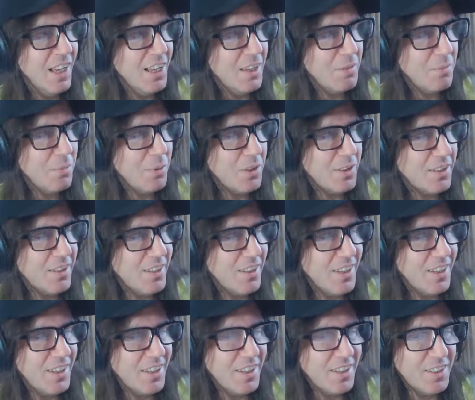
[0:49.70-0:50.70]
Uh, but
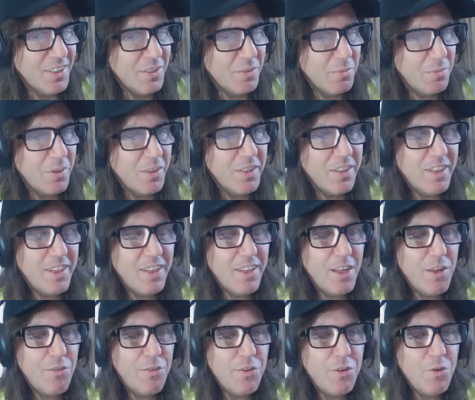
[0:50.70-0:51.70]
uh, but
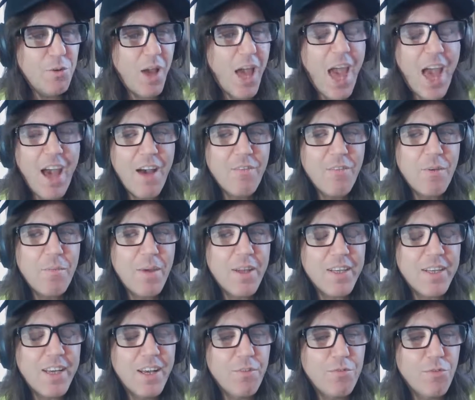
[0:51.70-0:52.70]
if you have a
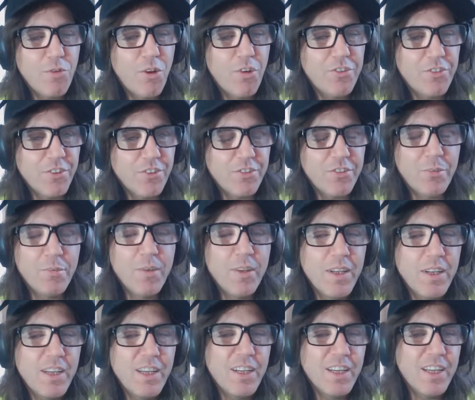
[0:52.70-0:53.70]
Medicare for all system,
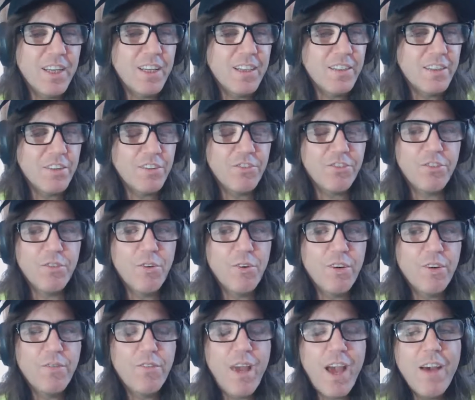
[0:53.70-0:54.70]
and then I'll get into the
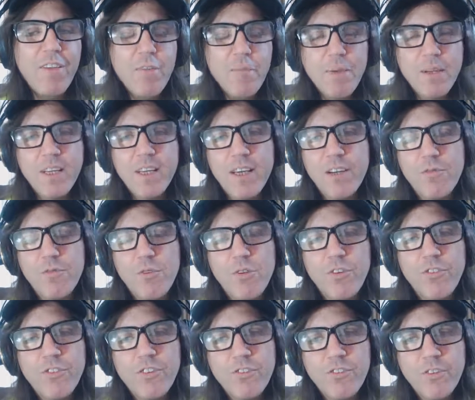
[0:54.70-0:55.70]
story. If you have a Medicare for
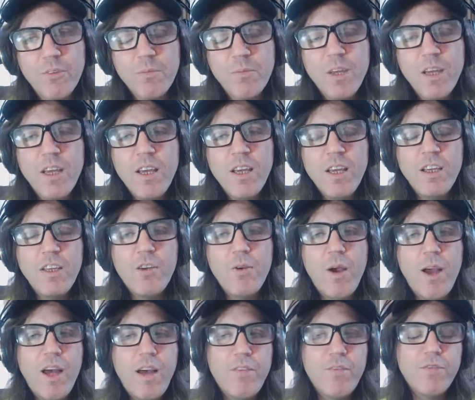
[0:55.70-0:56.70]
all system, you
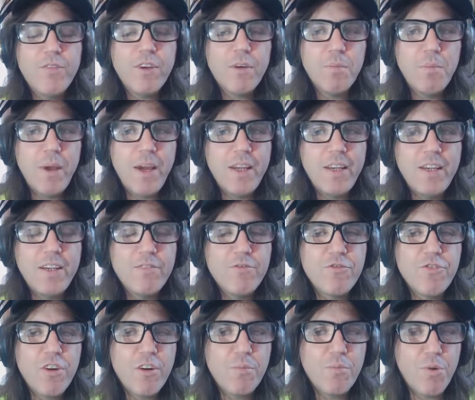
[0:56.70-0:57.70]
have competitive
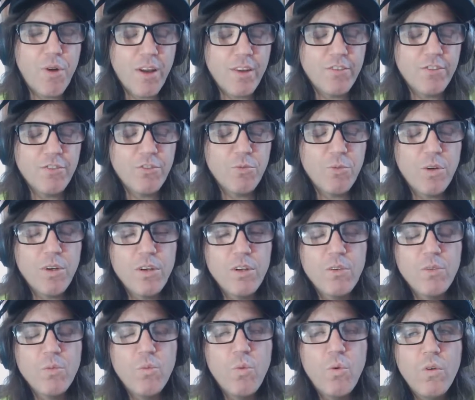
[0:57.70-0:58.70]
drug prices
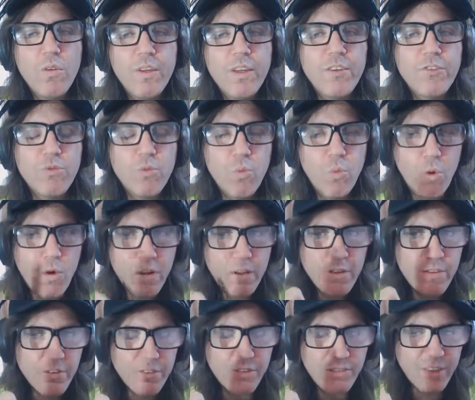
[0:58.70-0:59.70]
where one, there's
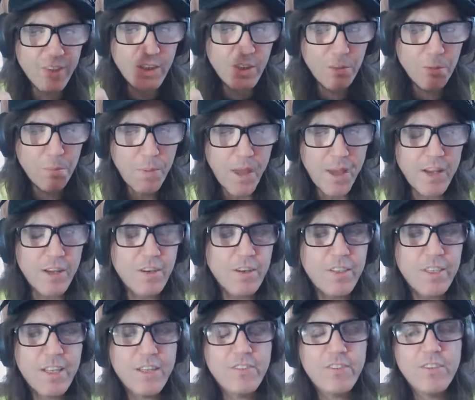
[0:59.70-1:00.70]
one single payer,
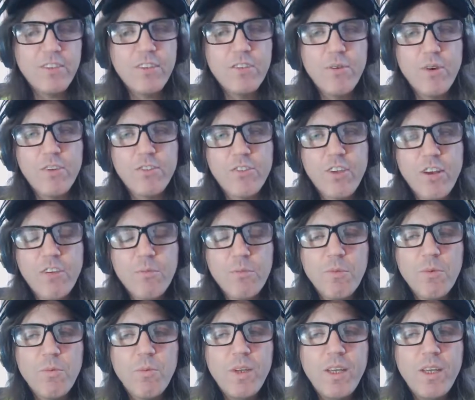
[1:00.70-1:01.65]
and that's the U S government.